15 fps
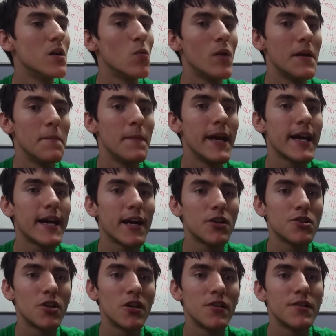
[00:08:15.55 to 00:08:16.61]
make our
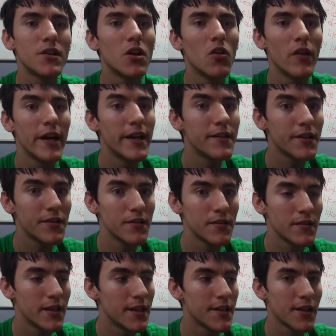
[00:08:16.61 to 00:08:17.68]
turn to go into
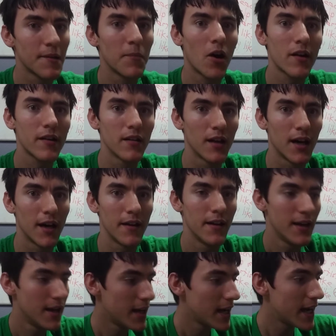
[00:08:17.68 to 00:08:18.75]
the parking lot,
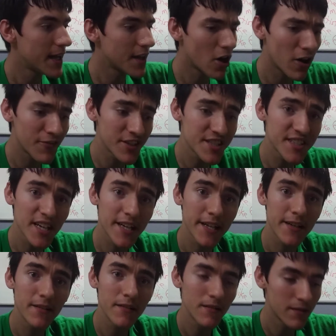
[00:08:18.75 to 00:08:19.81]
and all of a
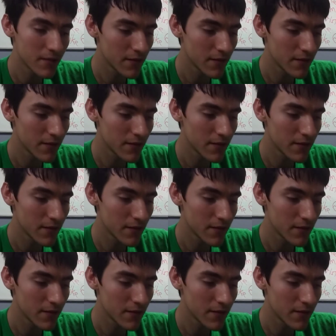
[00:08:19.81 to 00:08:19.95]
sudden,